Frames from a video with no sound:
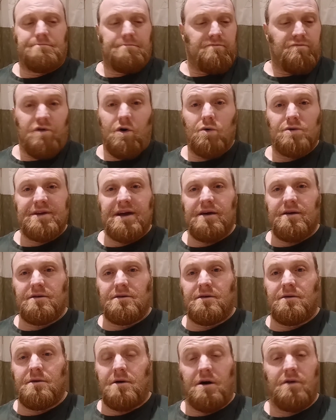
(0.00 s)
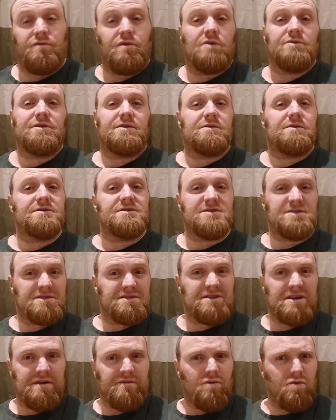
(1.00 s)
rolled the
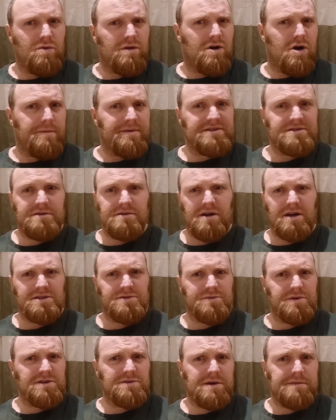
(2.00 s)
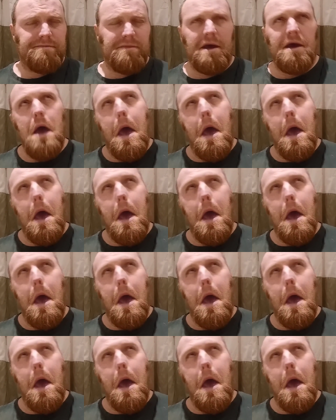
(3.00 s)
dice out of all the comments on last week's one.